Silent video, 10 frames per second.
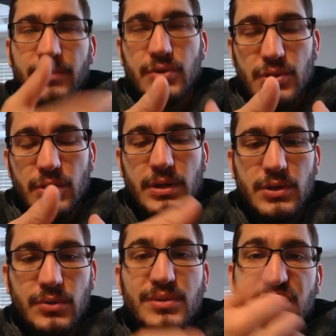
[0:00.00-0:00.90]

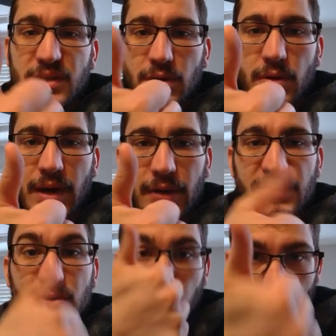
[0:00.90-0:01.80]
32 and 0 counts
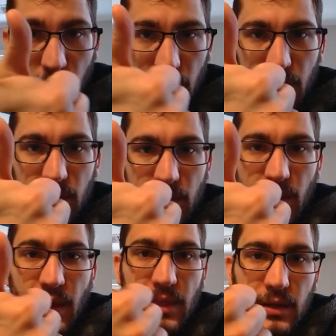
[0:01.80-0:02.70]
as 1,
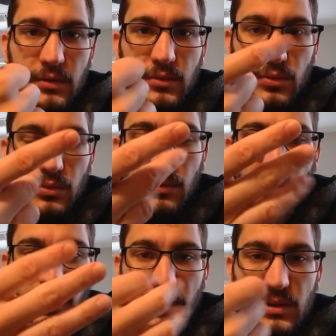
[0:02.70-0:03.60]
and then 2, 3, 4,
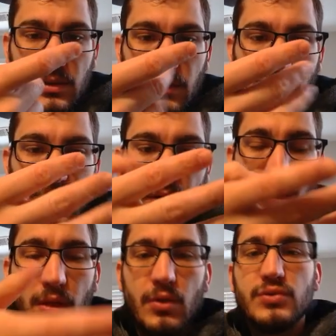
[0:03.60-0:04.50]
5, 6, 7, 8.
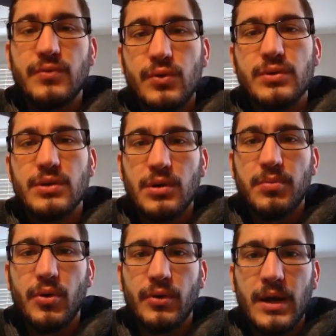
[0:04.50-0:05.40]
Those of you who took
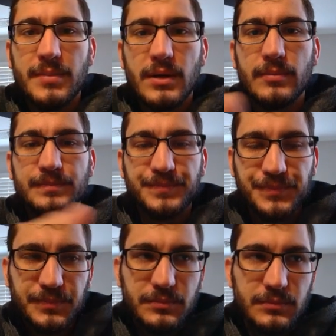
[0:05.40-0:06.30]
programming,
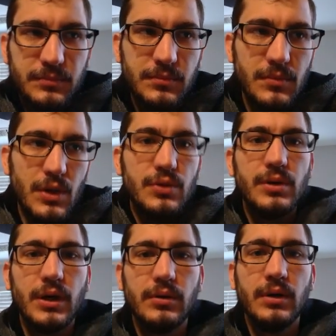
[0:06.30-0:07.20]

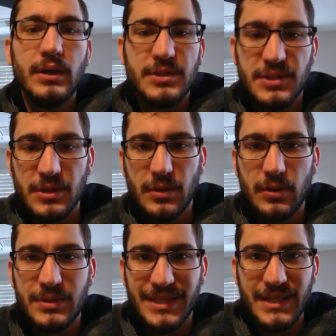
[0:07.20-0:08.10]
0
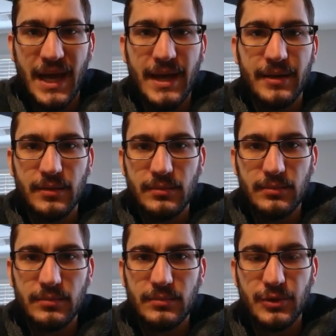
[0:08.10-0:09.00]
to 10
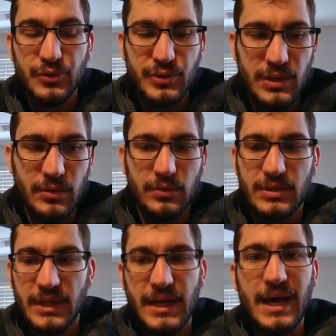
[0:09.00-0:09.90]
or 0
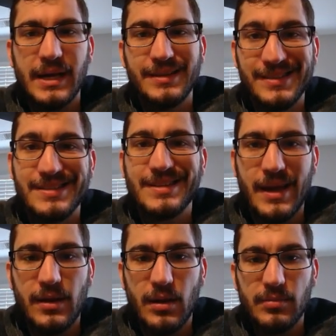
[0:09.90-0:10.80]
to 9 is
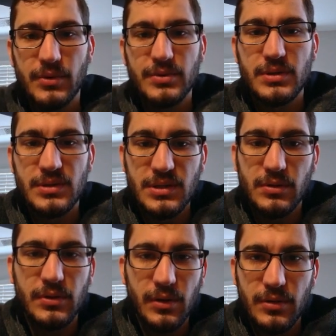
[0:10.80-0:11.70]
10 numbers.
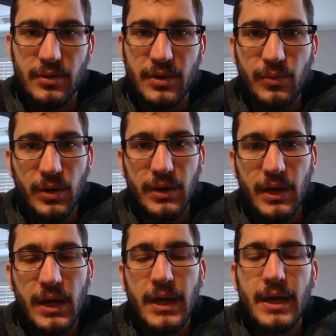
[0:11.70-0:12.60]
0 to 31
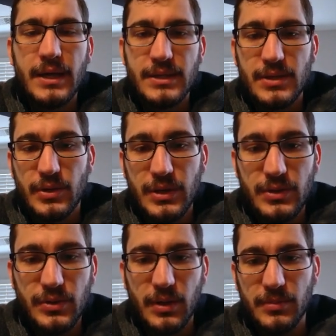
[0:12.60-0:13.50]
is
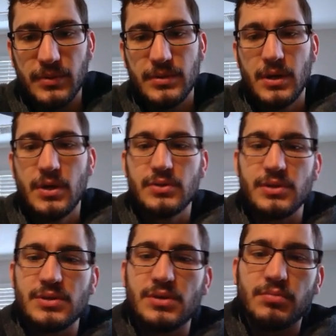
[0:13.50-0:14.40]
32 numbers. So
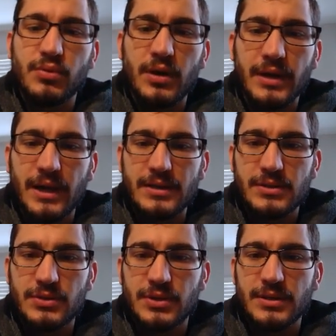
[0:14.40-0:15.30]
this is our broadcast
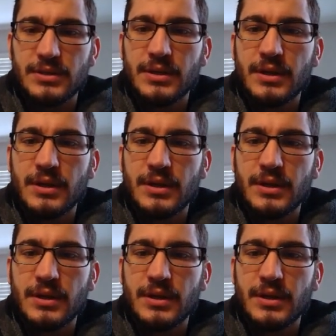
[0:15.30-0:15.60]
address.